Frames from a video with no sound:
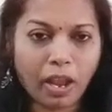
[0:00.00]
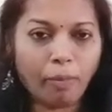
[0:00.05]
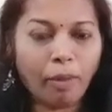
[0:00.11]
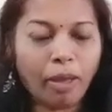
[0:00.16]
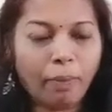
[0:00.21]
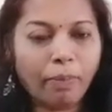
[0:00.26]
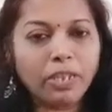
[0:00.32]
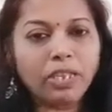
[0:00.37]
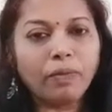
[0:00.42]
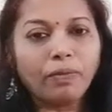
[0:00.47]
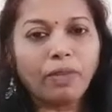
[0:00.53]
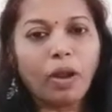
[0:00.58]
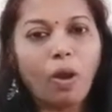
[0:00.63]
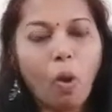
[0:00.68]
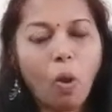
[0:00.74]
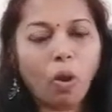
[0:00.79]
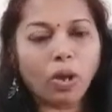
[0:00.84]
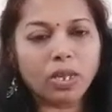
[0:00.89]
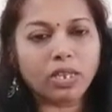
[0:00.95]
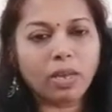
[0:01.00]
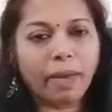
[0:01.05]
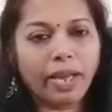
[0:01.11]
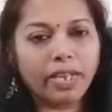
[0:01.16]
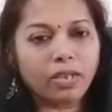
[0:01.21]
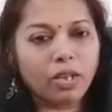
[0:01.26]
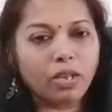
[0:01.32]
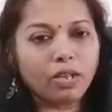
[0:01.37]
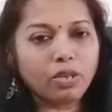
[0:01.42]
now members of the Lok
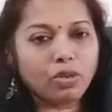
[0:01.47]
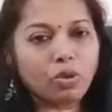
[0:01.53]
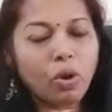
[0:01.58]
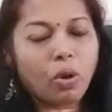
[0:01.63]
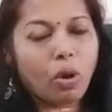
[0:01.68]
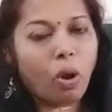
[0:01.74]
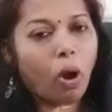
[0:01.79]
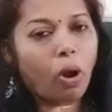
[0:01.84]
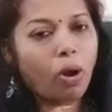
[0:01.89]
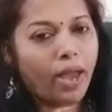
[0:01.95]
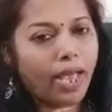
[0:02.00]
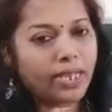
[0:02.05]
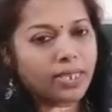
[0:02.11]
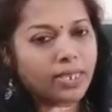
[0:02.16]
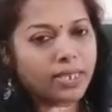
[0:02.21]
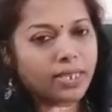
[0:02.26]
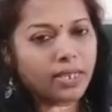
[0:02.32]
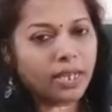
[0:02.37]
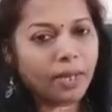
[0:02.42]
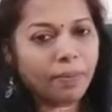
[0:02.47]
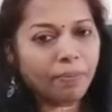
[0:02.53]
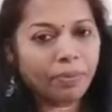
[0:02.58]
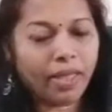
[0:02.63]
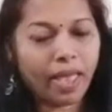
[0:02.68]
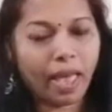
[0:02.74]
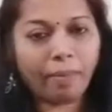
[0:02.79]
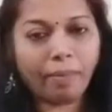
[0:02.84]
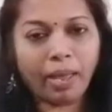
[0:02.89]
Sabha is also called as the
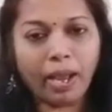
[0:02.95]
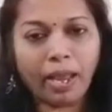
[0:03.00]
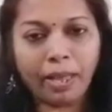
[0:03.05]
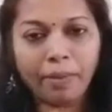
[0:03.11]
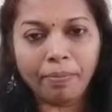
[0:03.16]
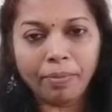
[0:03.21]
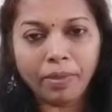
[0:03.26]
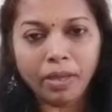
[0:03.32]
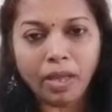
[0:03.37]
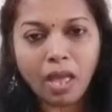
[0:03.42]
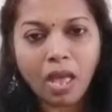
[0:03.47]
MLA.